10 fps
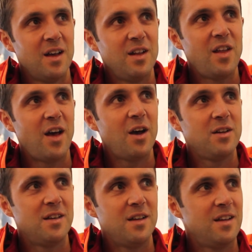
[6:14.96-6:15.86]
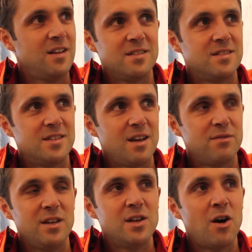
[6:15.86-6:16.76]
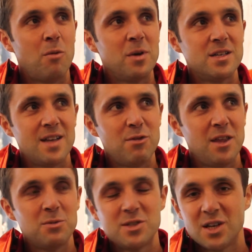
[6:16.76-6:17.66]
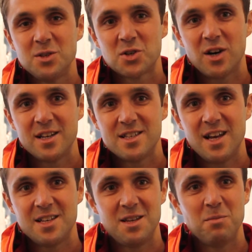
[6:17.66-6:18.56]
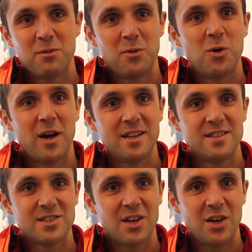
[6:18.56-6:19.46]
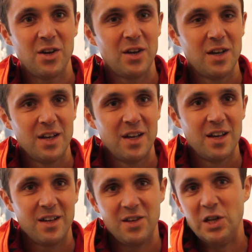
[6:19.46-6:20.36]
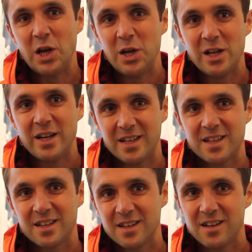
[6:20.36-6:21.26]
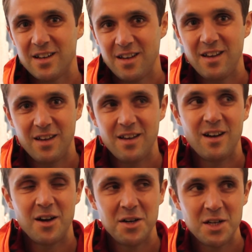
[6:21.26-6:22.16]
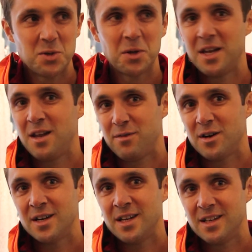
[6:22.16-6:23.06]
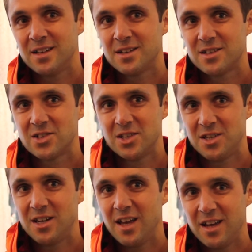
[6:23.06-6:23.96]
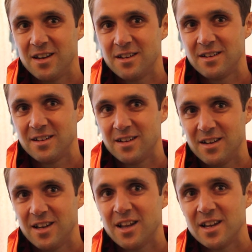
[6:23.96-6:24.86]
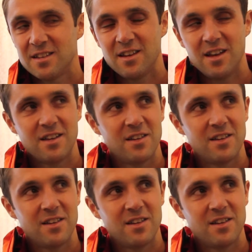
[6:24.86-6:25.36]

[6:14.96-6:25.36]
No, definitely not, because everything was so tried and tested beforehand. So, you know, like I only took it if I trusted it and I liked it.